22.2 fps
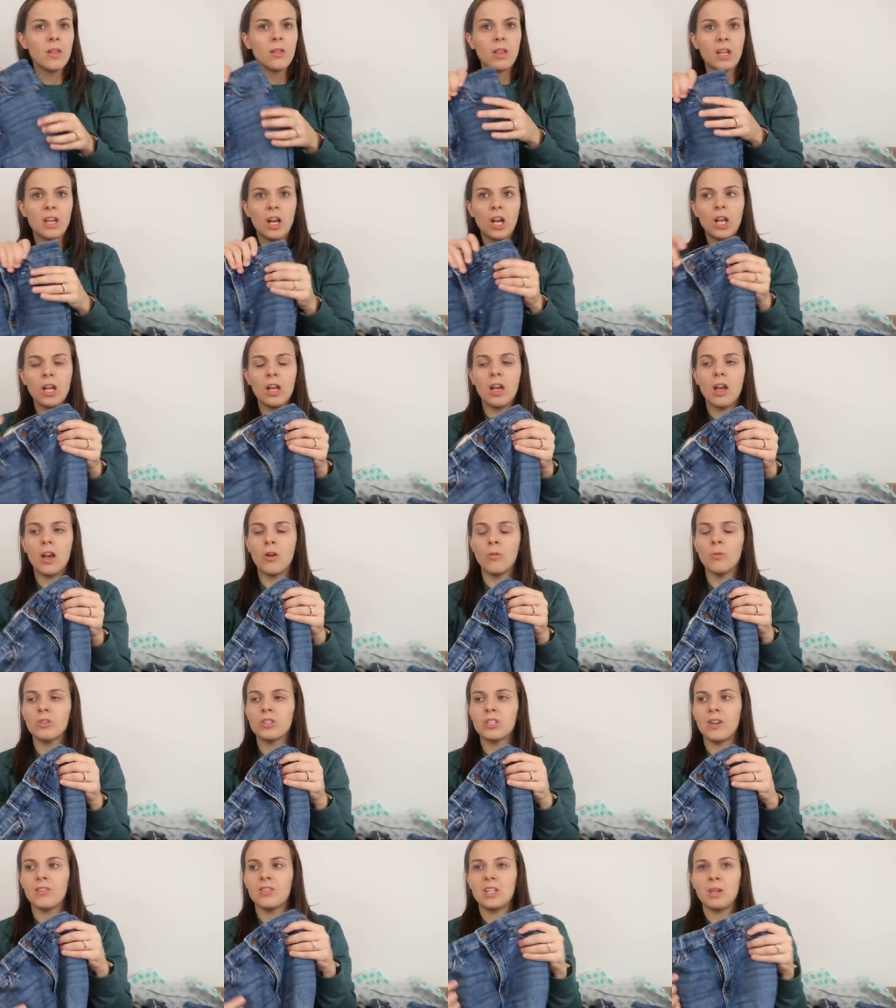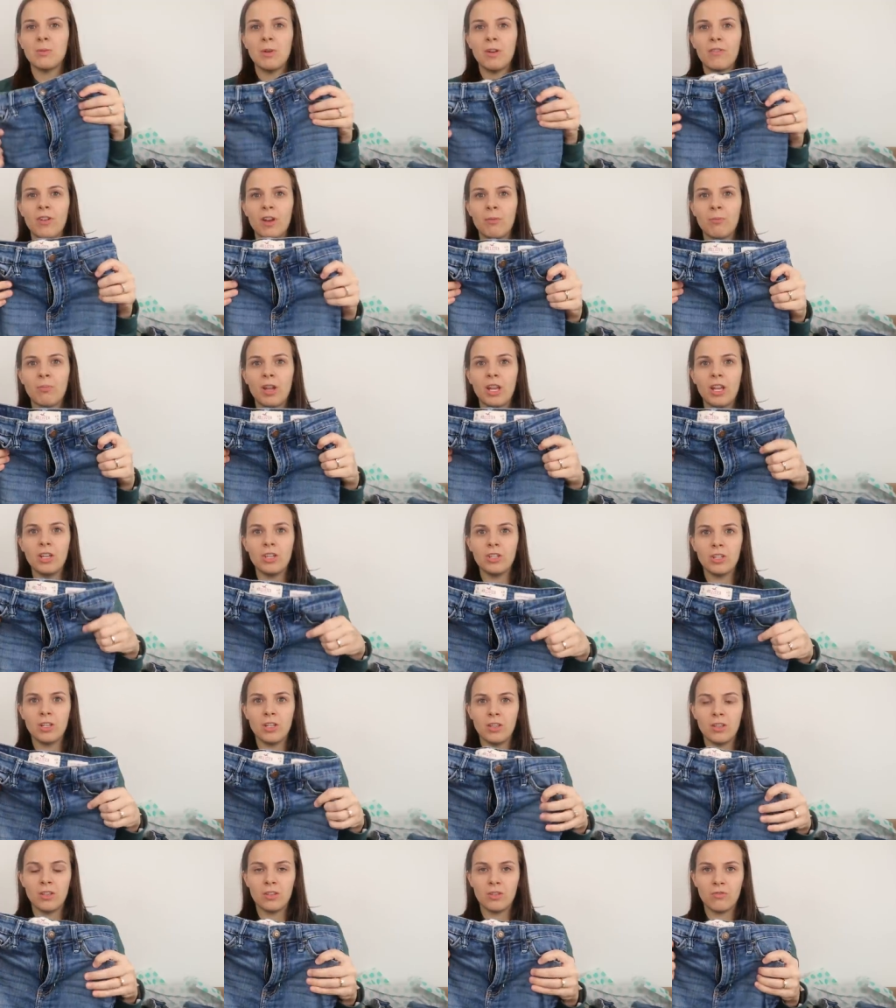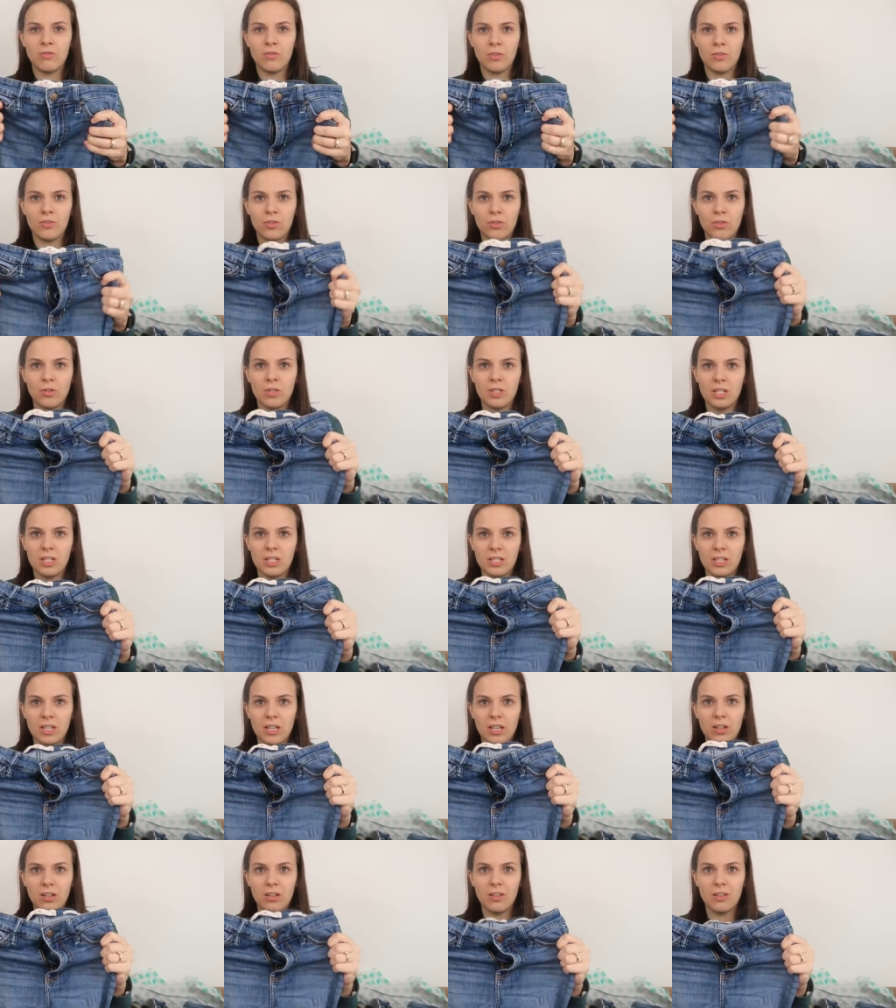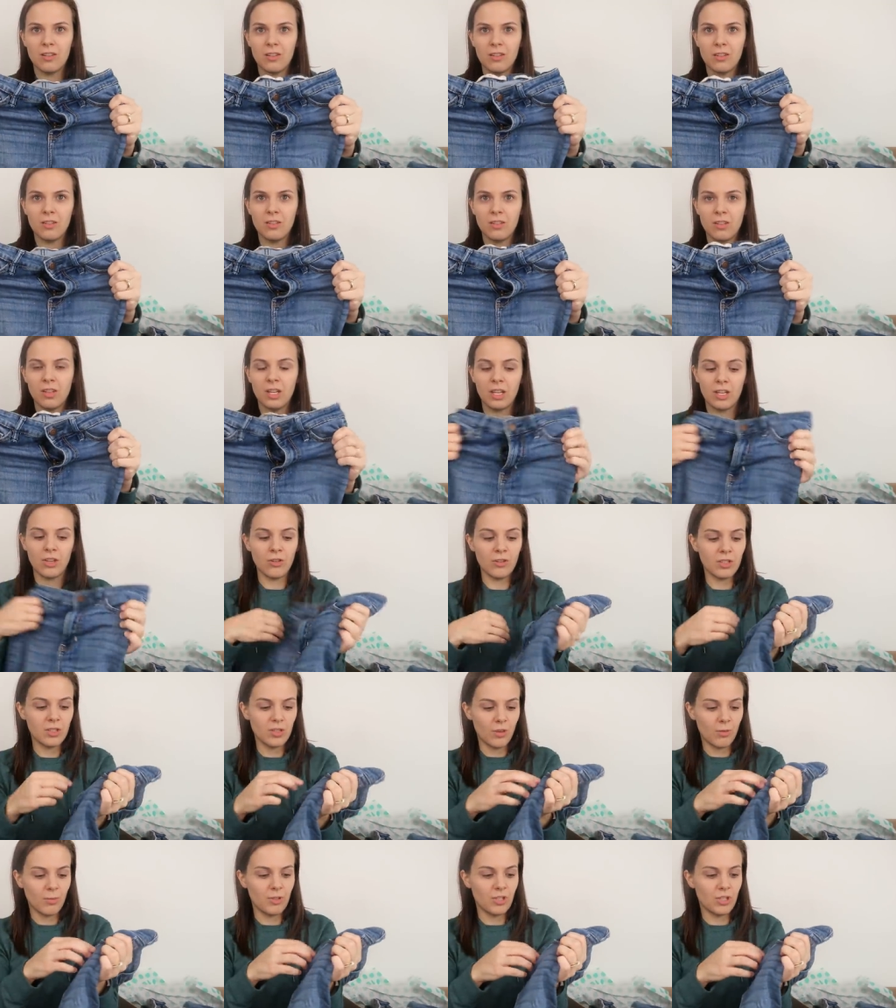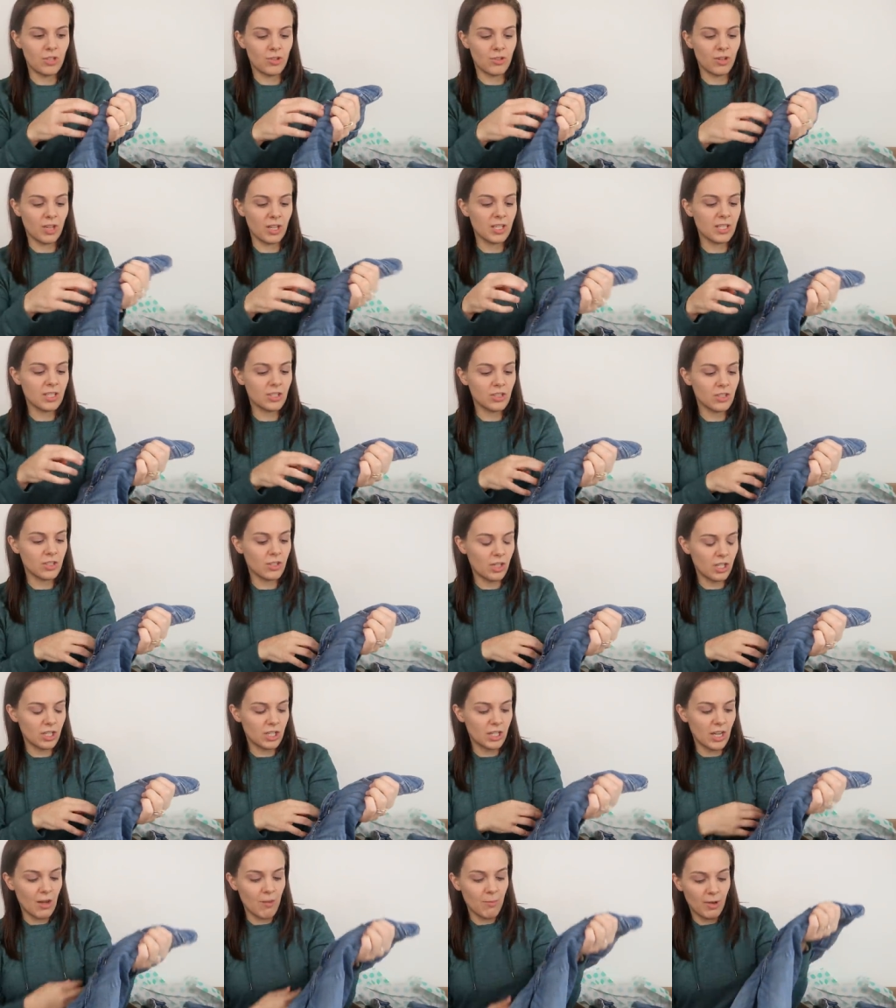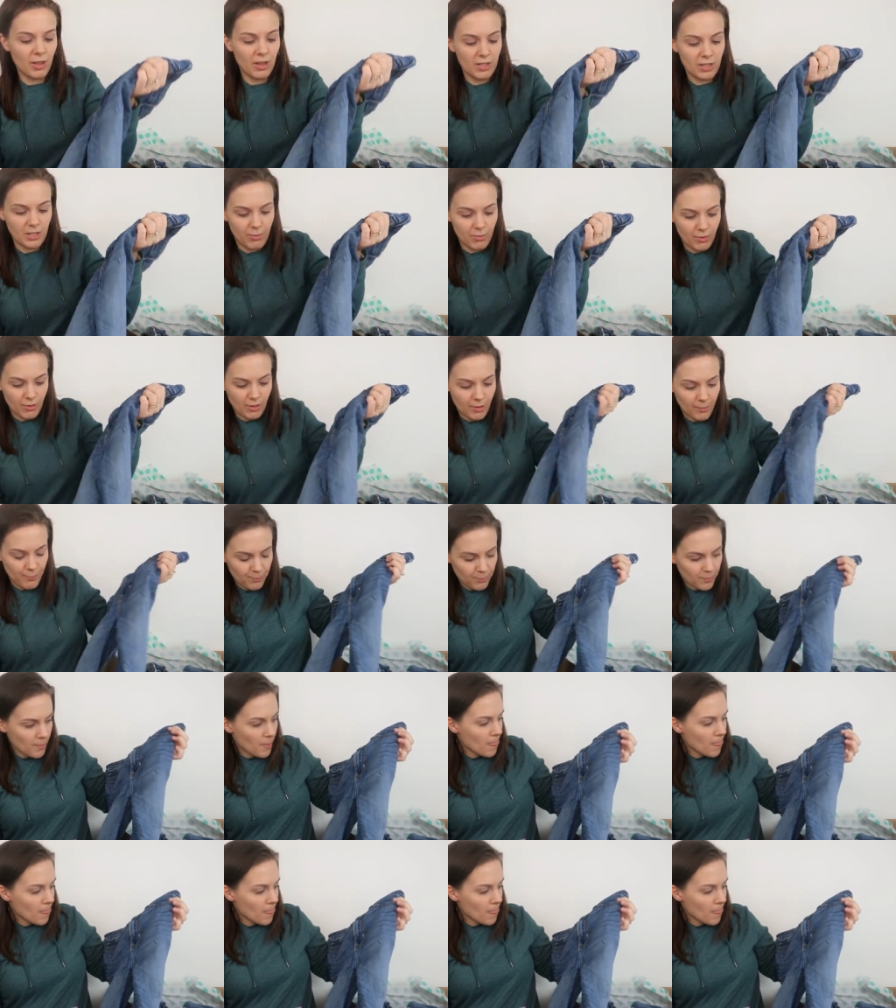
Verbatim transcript: Like almost every time I find Paige in the thrift stores, it's like, like it's all been stressed, stretched out by the zipper.